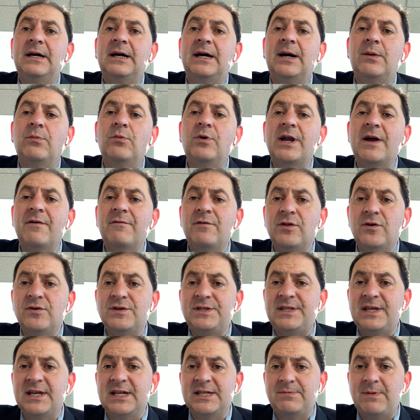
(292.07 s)
Whatever
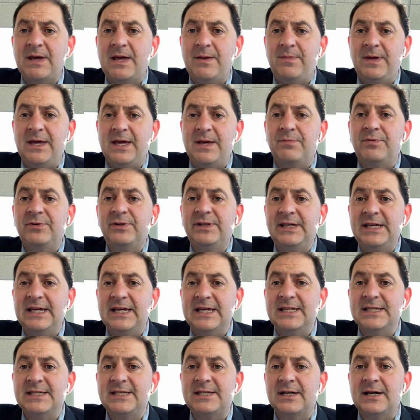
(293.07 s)
those things may be,
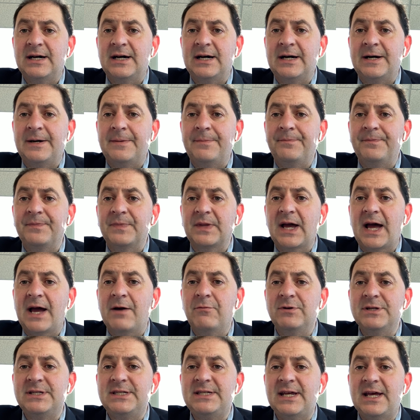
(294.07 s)
please, I
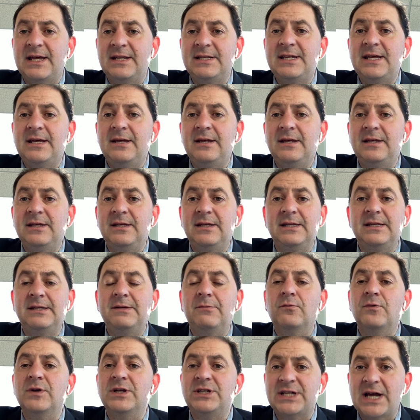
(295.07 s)
would say,
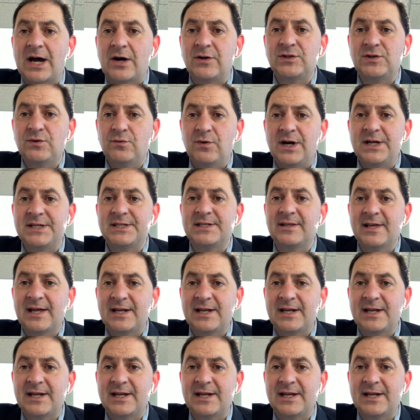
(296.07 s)
reach out to us.